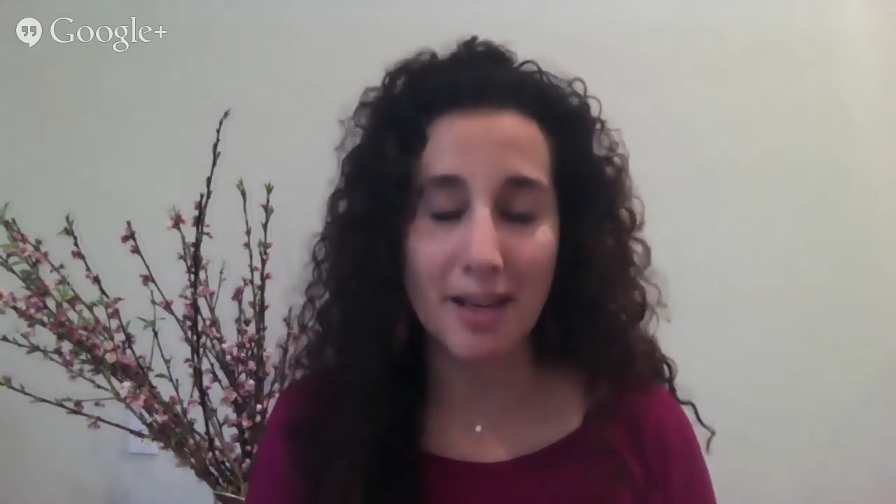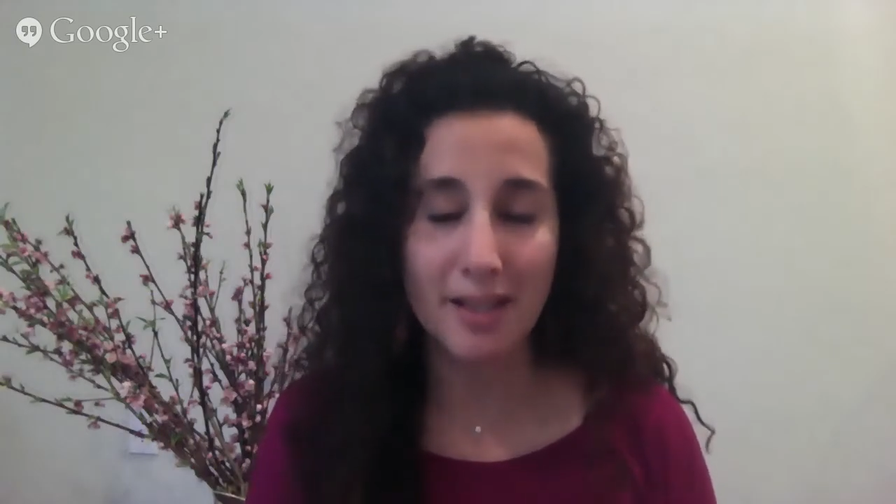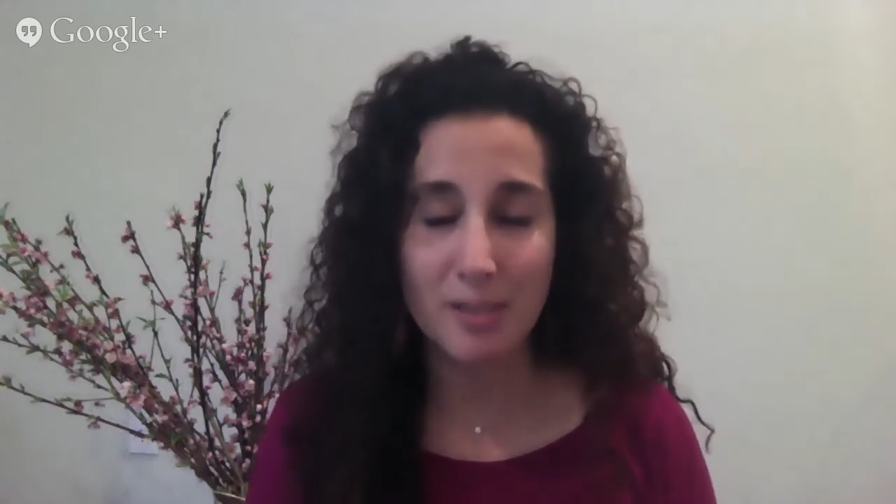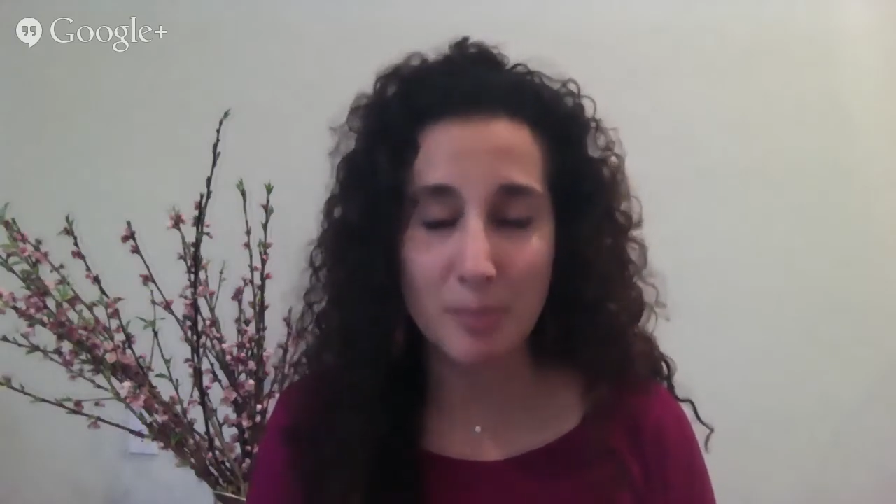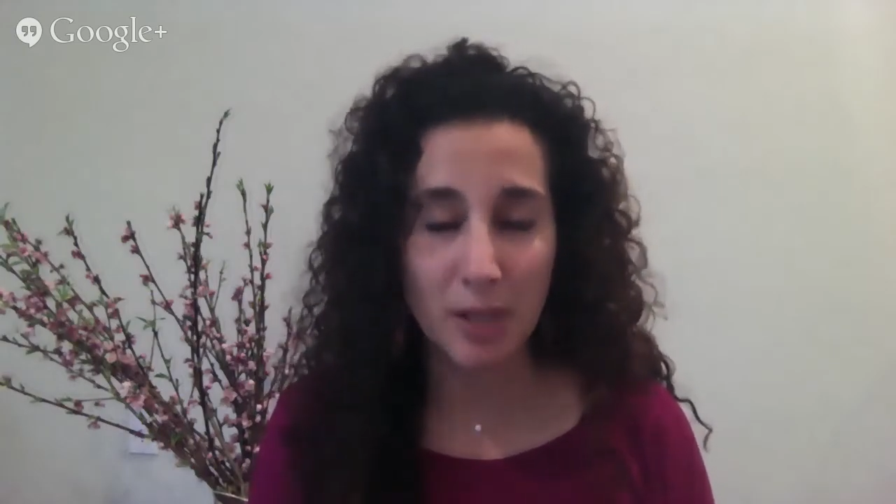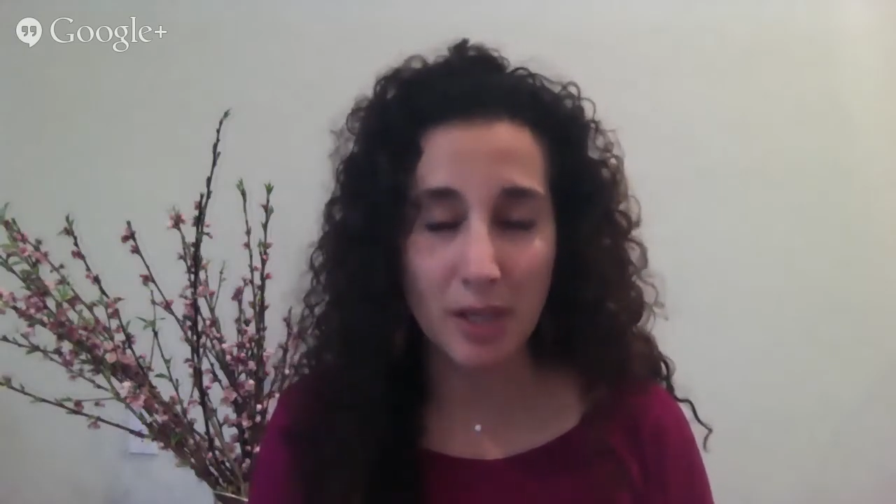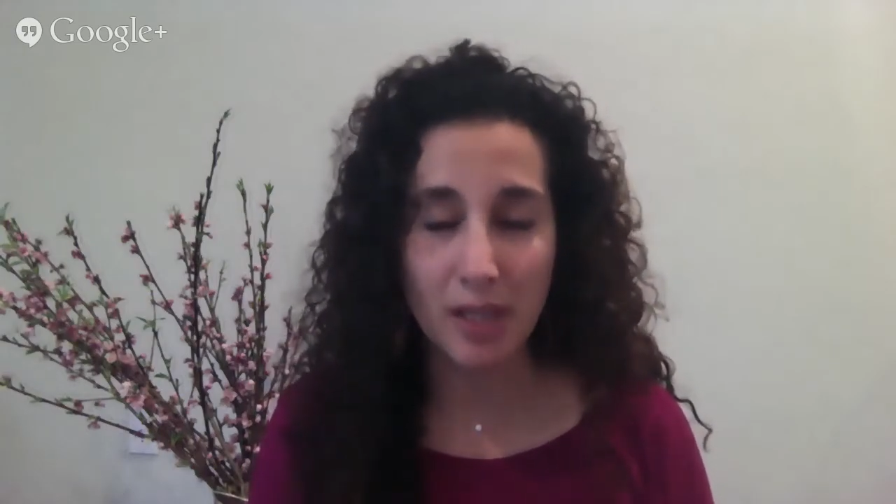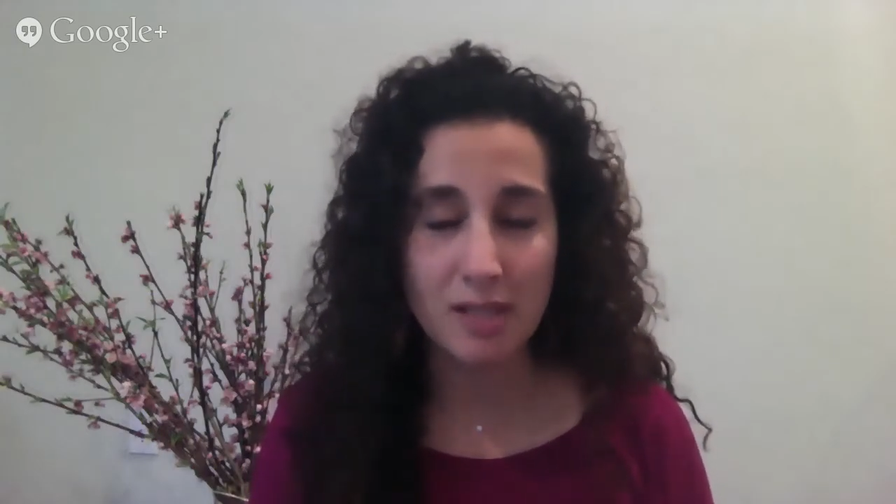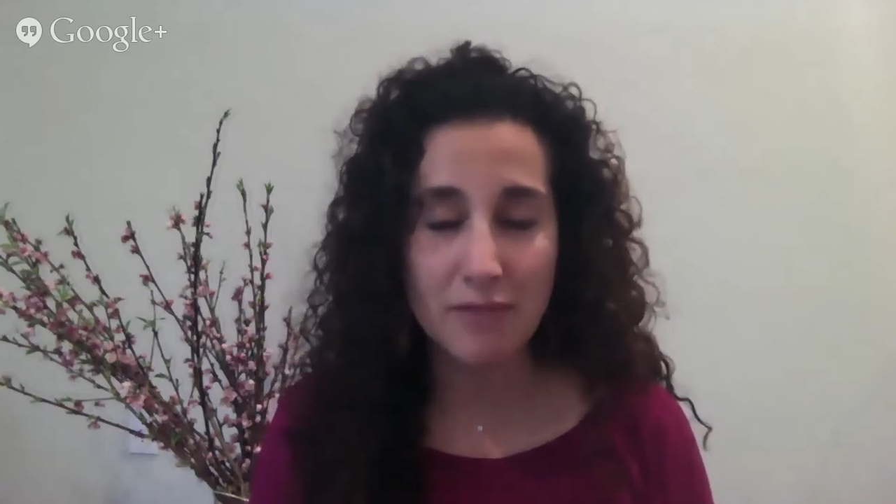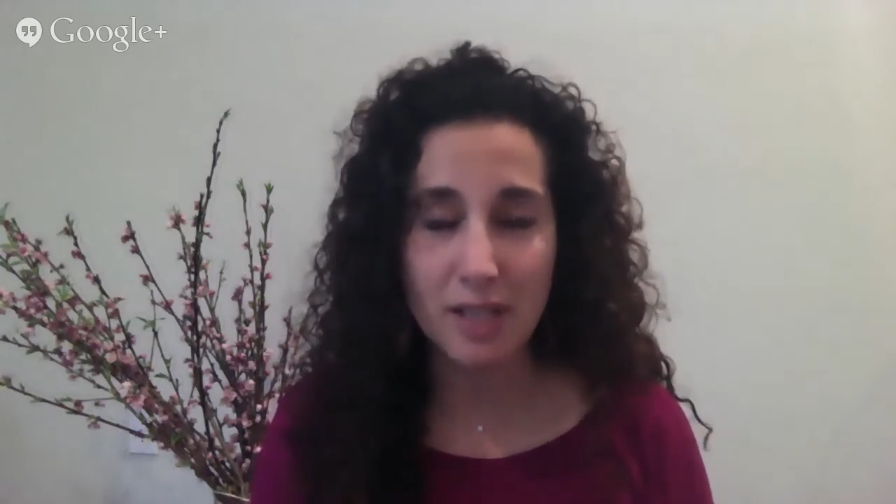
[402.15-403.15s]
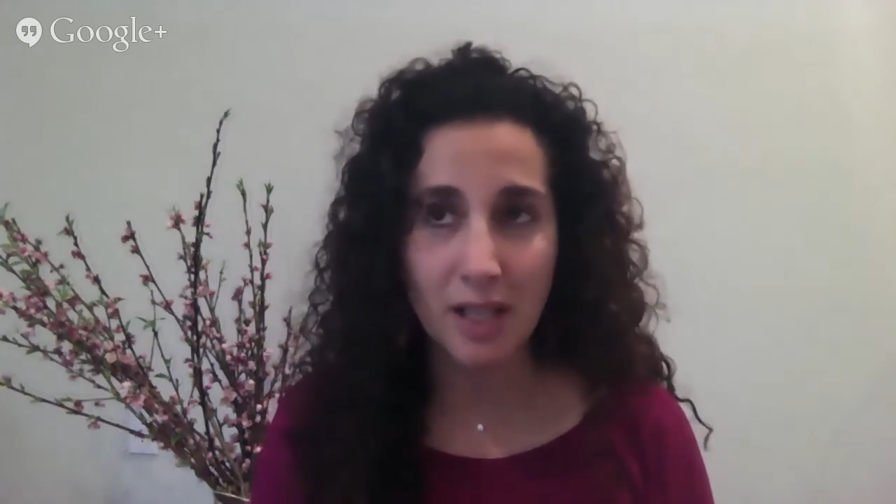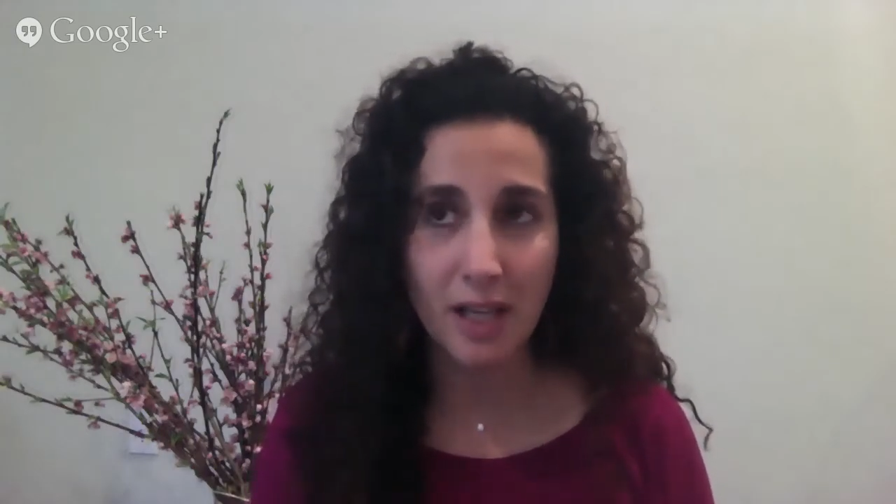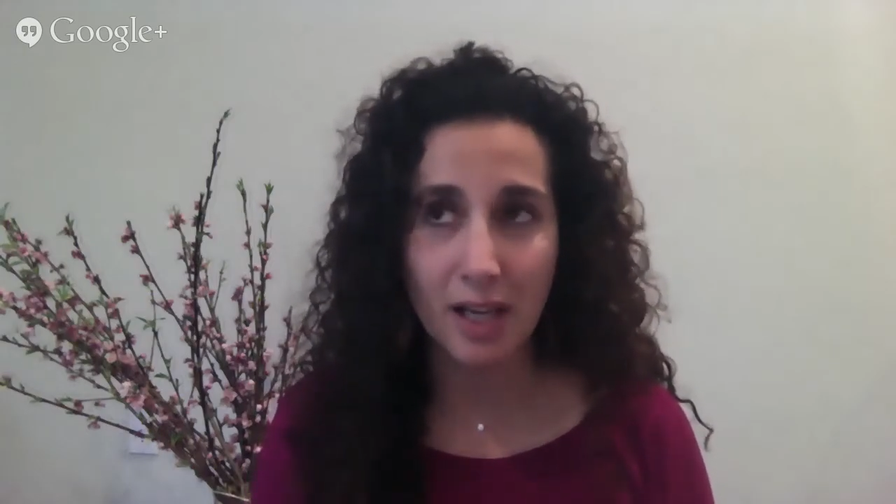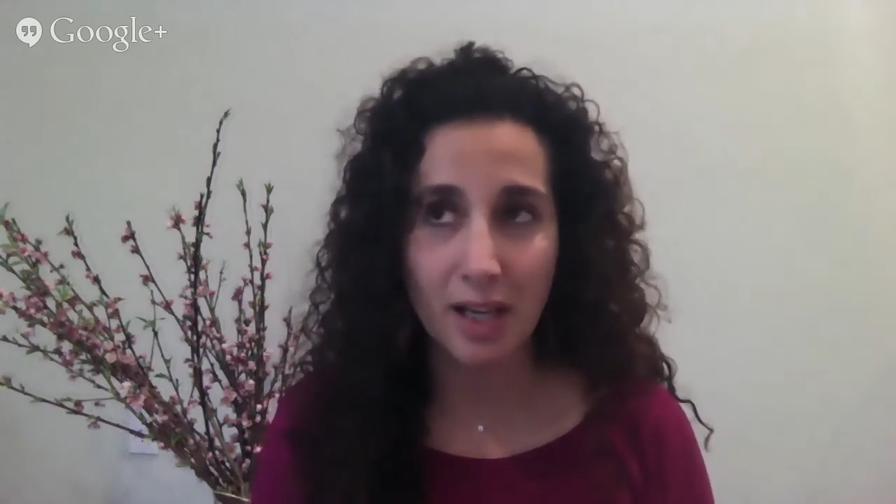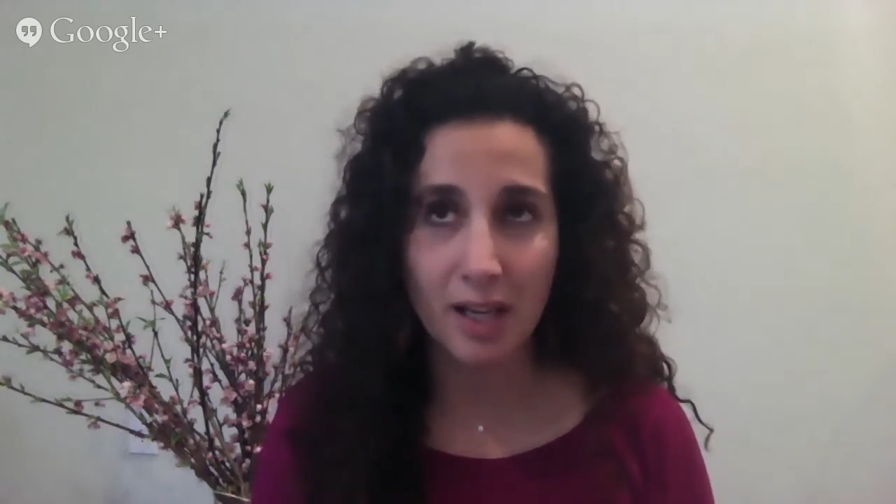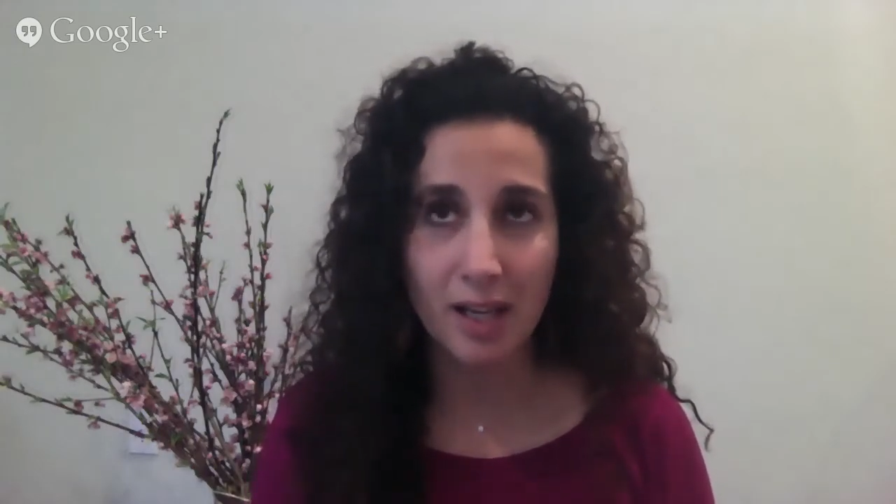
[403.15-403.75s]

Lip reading: experience feeling